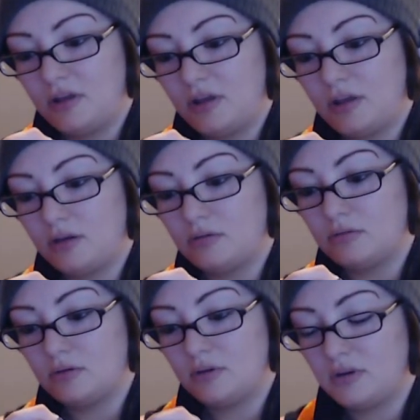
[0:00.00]
I don't.
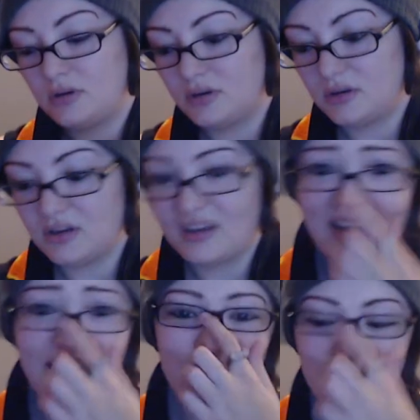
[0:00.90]
I
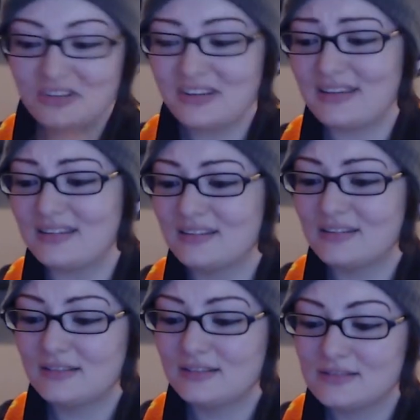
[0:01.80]
hate when there's like
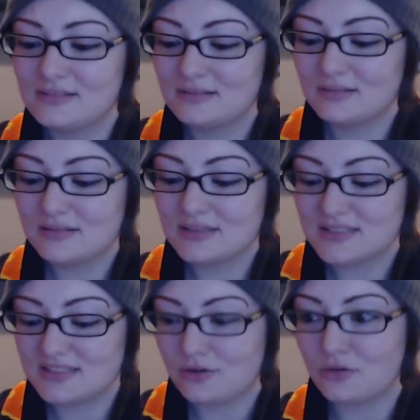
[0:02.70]

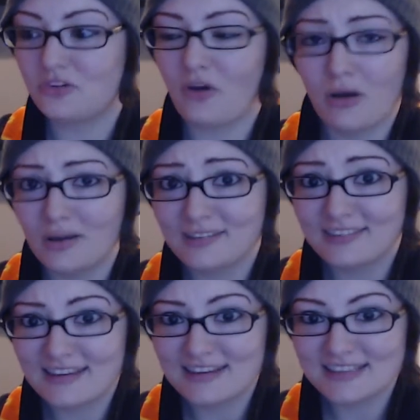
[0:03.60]
stickers on
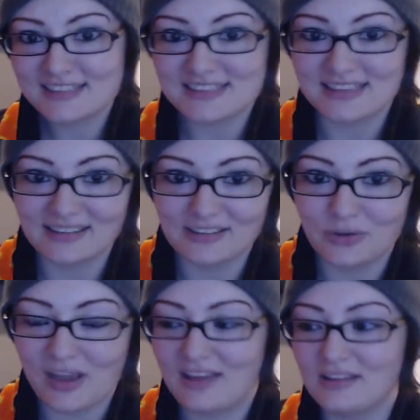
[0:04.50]
things that we
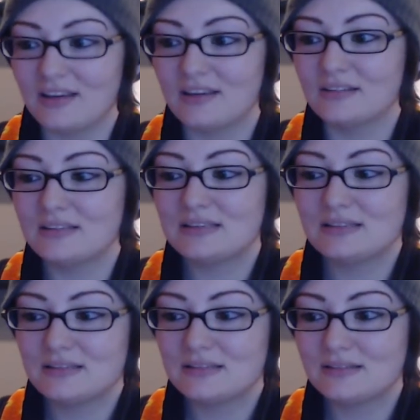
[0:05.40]
can't, like.
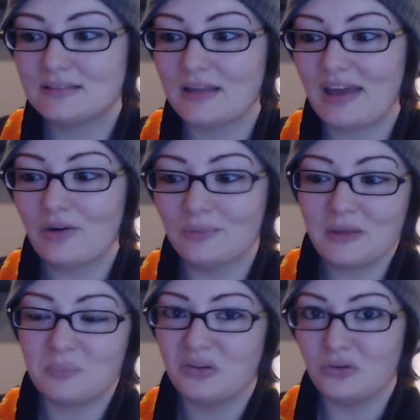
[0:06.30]
I hope
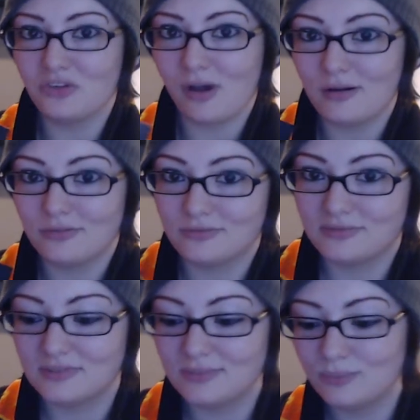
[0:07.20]
that peels off
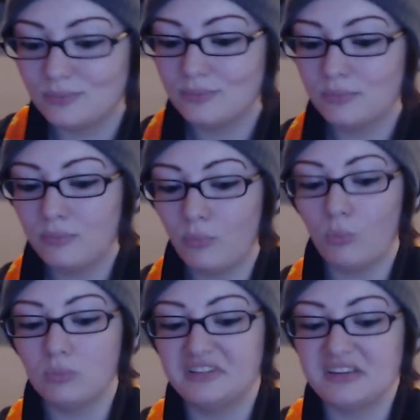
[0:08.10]

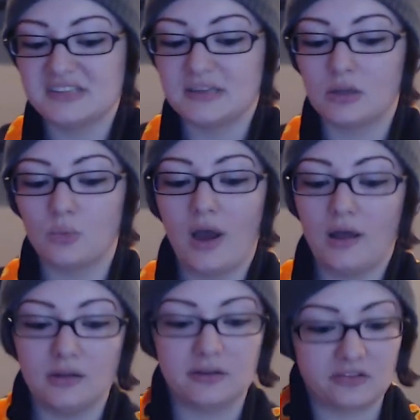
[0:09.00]
decently
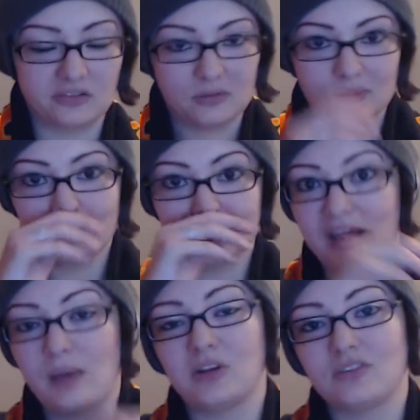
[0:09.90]
well and doesn't
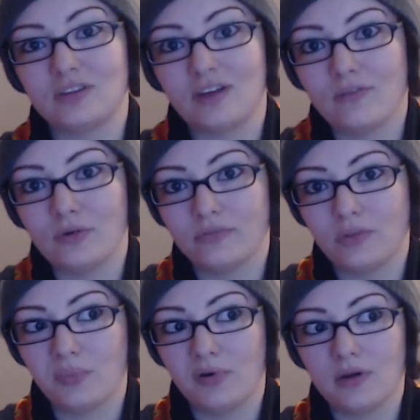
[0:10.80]
damage the cover of the
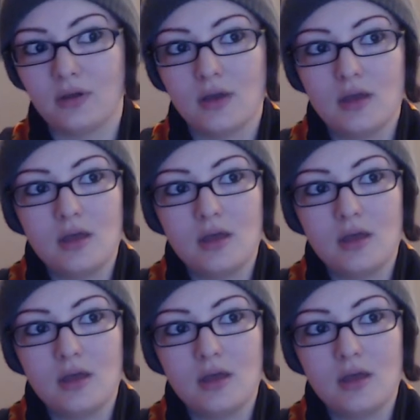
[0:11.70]
book.